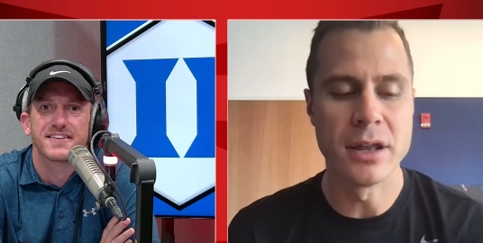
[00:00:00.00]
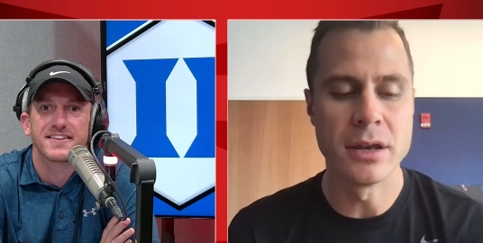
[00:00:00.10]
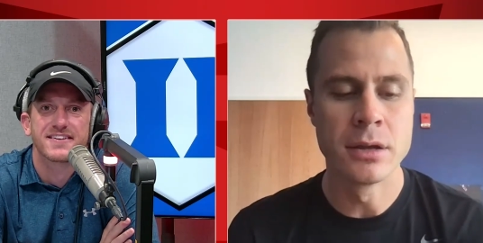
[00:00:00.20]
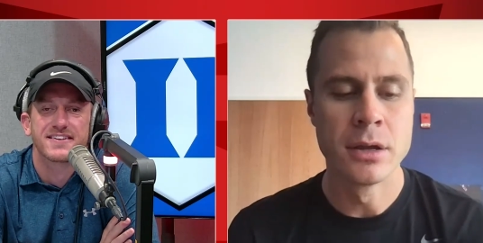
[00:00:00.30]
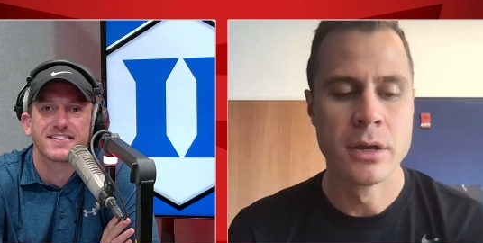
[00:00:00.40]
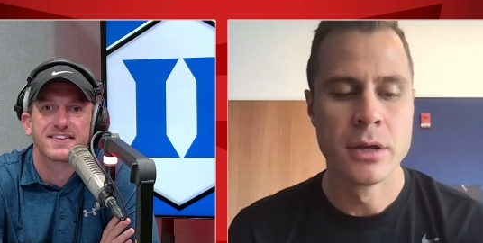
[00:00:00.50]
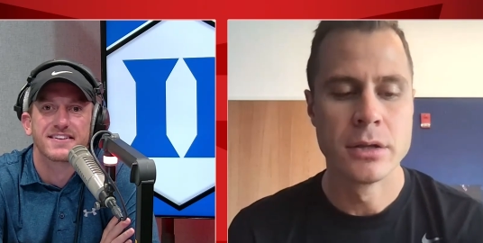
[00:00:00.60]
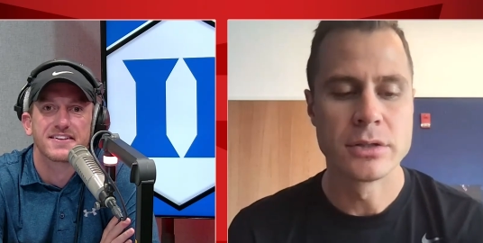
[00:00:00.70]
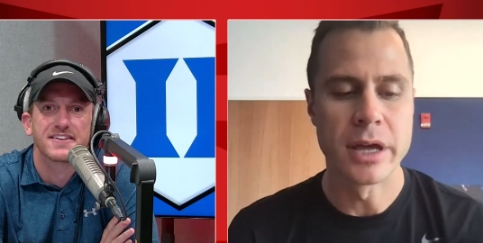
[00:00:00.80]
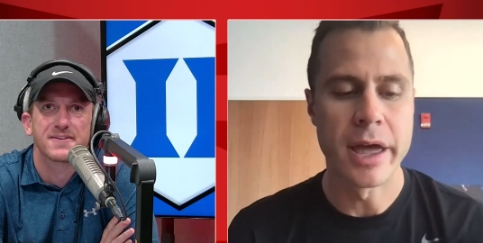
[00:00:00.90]
Speaker 1: that
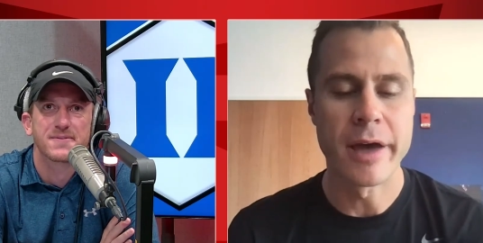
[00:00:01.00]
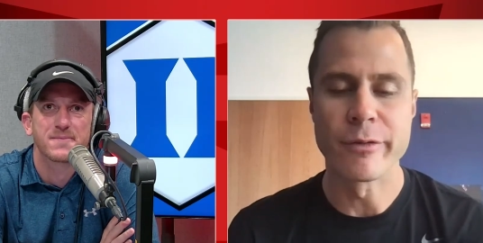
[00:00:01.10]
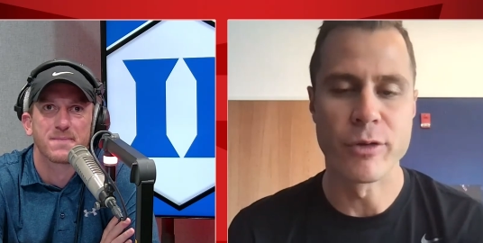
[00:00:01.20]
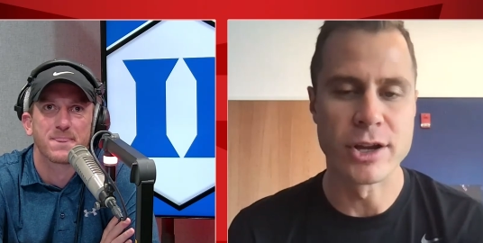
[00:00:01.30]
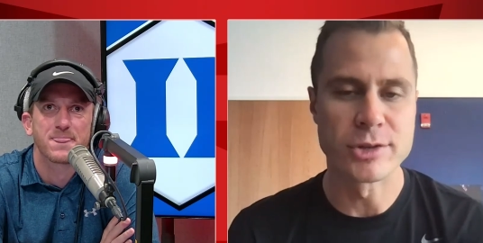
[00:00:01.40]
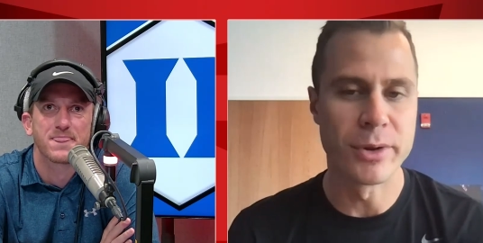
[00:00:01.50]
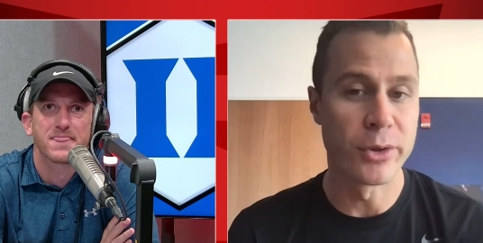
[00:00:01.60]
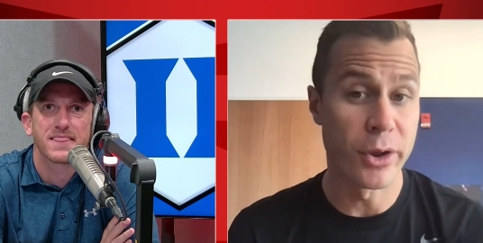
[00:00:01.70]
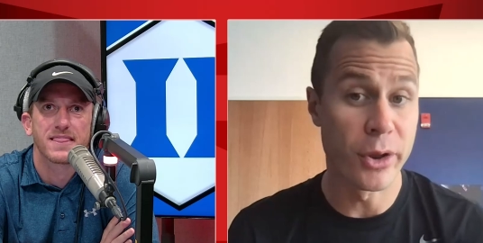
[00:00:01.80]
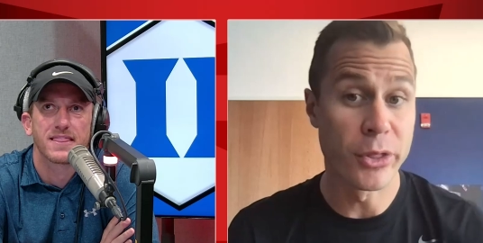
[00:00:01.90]
to have
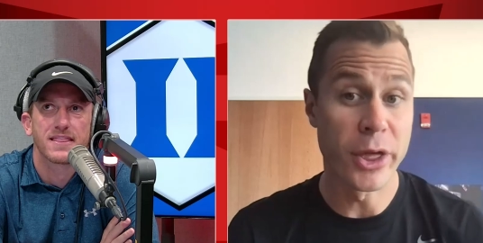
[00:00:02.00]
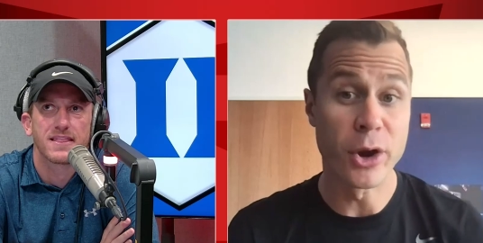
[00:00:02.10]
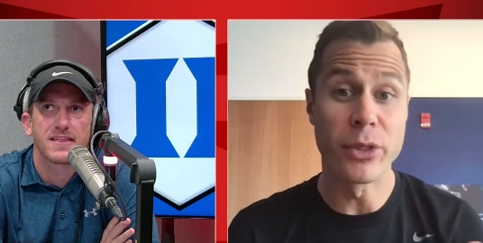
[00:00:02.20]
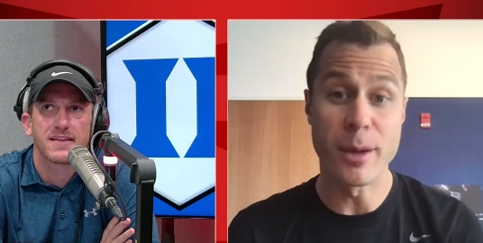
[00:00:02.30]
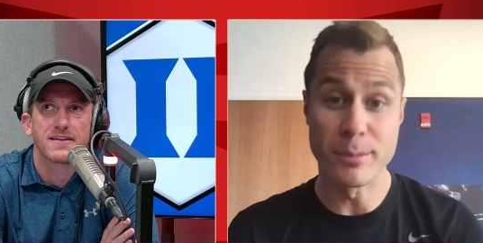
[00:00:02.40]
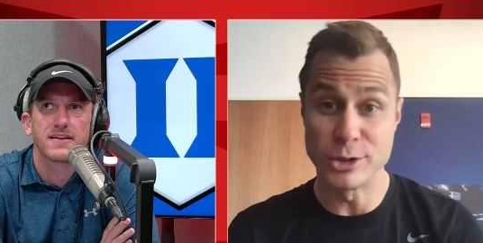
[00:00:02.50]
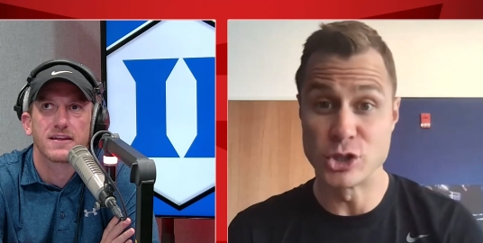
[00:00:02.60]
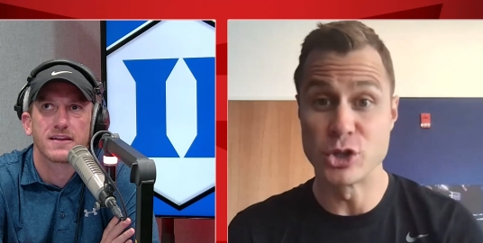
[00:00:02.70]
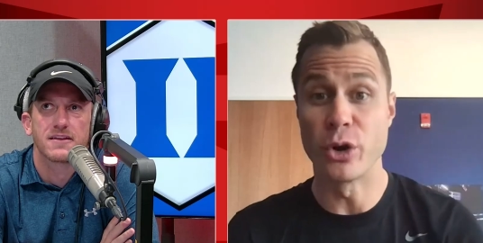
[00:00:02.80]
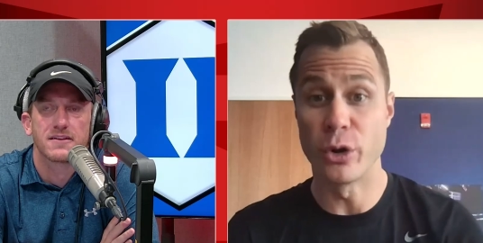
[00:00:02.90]
freshmen that, that are that
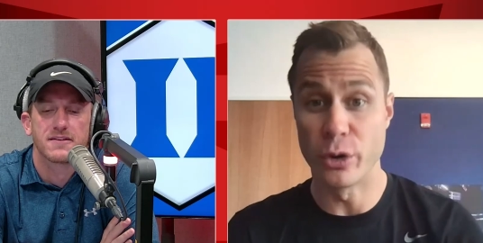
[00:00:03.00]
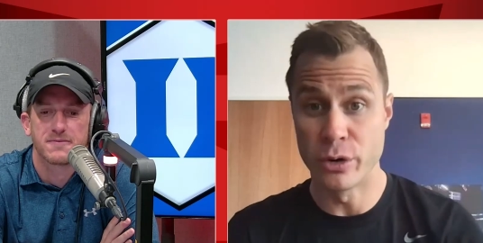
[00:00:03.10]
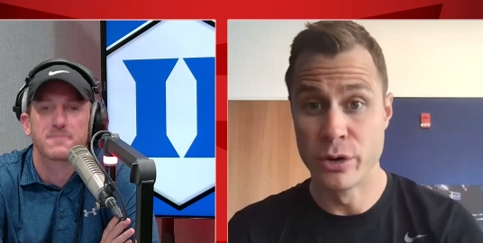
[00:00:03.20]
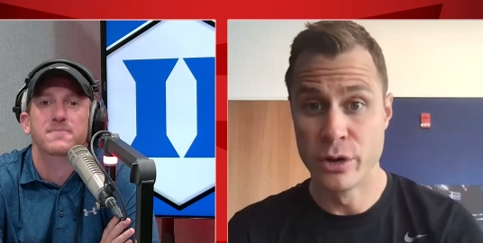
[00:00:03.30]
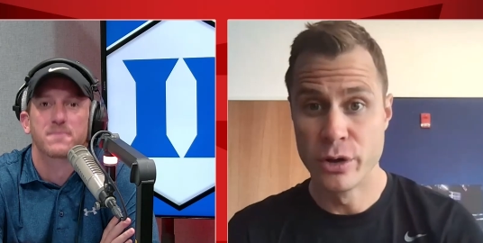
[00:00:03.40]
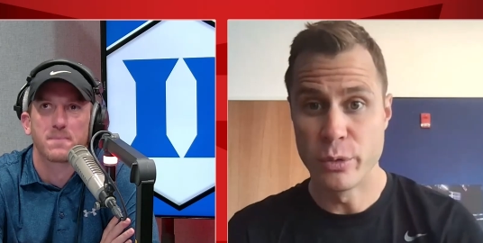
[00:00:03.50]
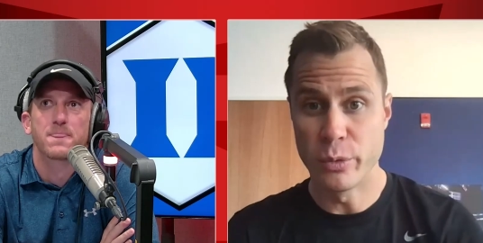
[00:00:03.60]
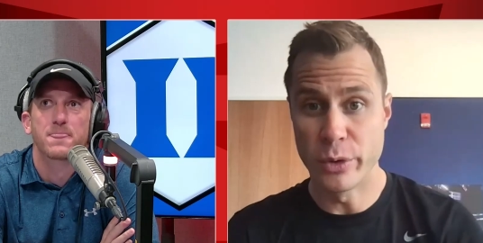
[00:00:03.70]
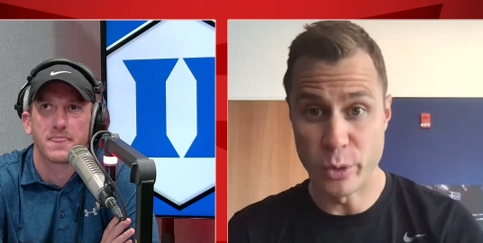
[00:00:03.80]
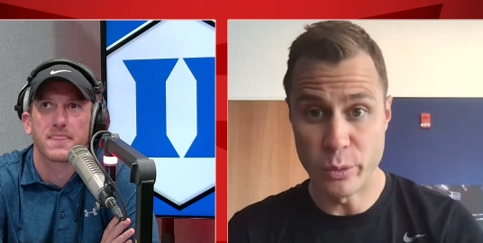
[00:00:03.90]
mature
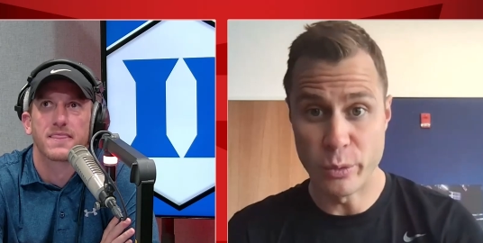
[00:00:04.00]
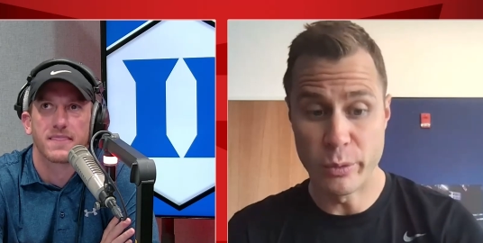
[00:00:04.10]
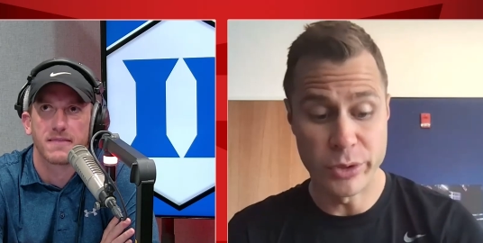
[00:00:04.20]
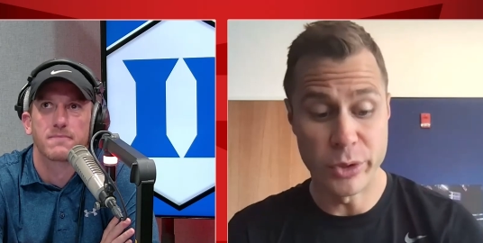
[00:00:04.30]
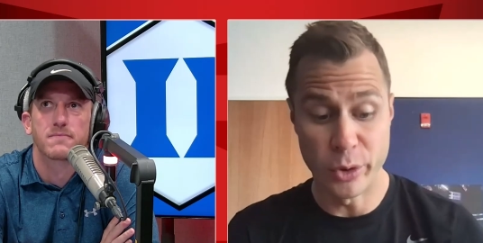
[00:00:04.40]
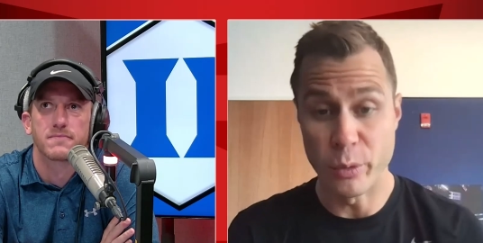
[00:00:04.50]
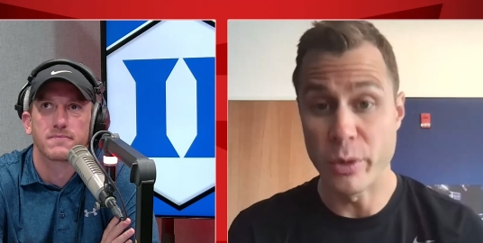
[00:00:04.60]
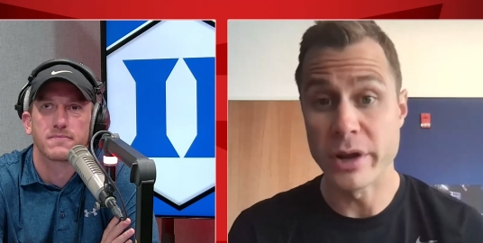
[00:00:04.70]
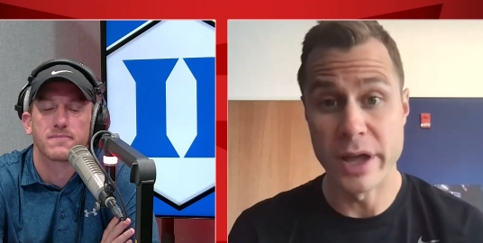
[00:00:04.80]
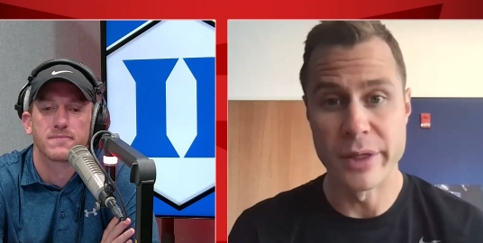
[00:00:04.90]
with their with their
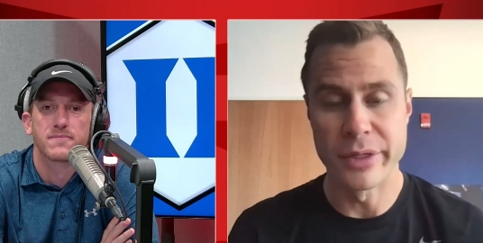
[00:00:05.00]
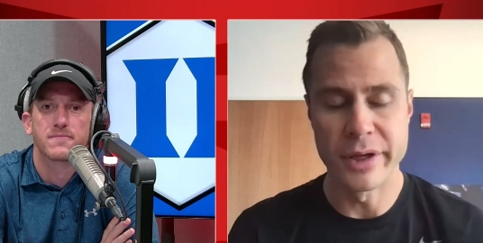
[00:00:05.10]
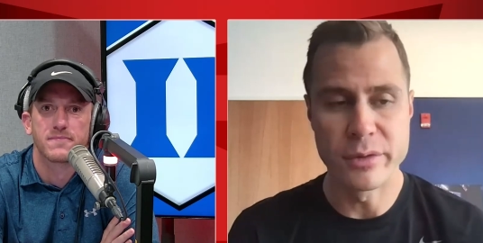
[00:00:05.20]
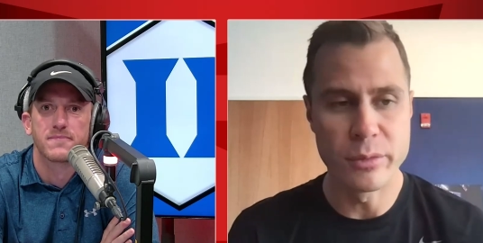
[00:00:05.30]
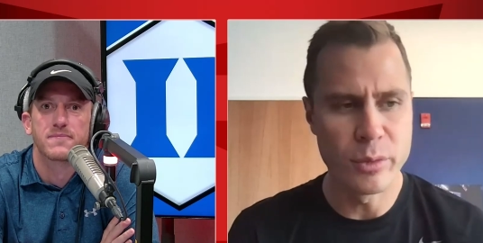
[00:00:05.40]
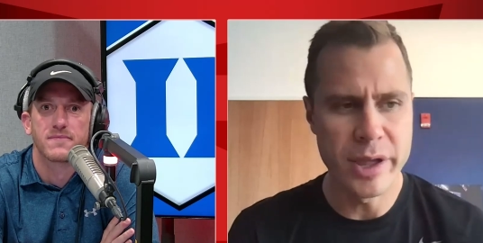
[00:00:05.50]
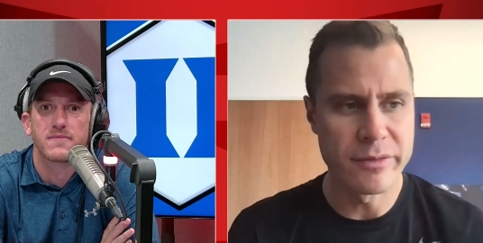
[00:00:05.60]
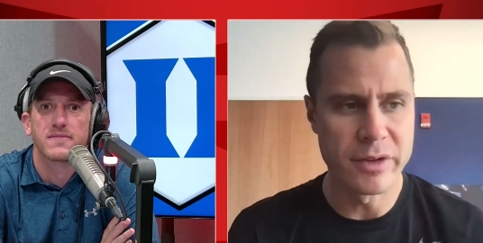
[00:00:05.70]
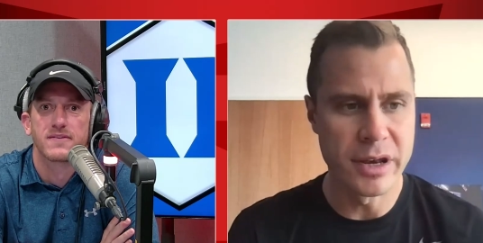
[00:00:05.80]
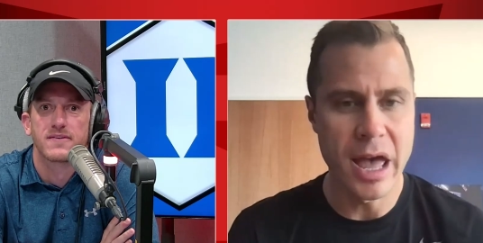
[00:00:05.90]
work ethic,
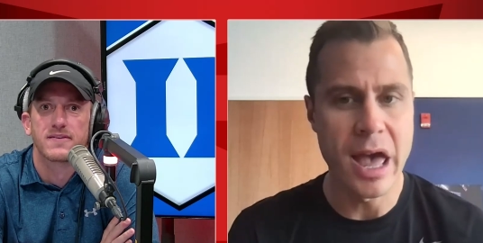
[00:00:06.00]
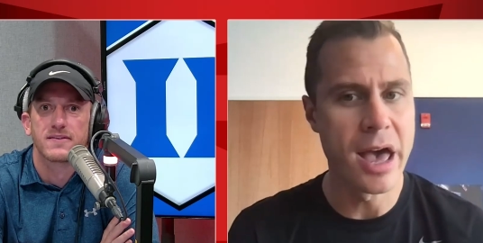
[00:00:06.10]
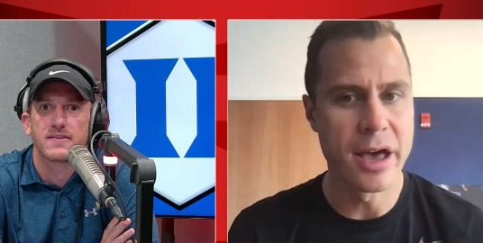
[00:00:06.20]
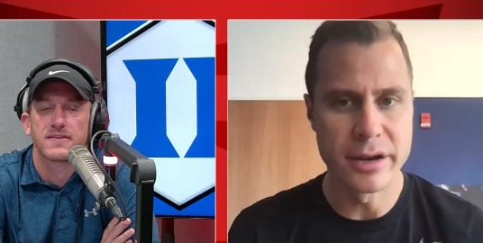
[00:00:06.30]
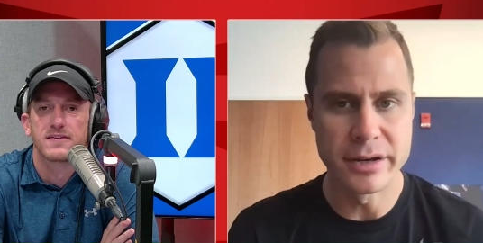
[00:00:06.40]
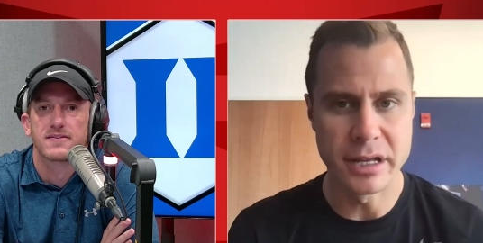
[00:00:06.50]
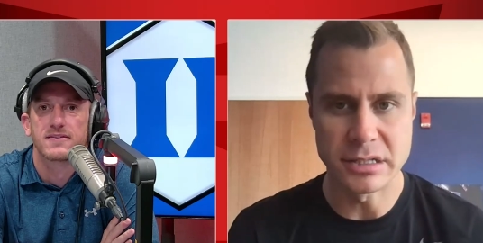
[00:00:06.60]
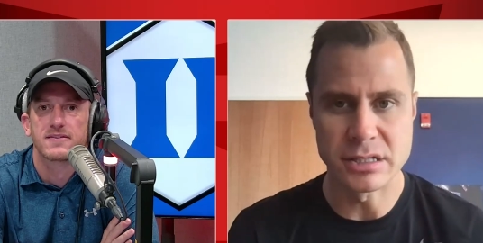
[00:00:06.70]
we haven't had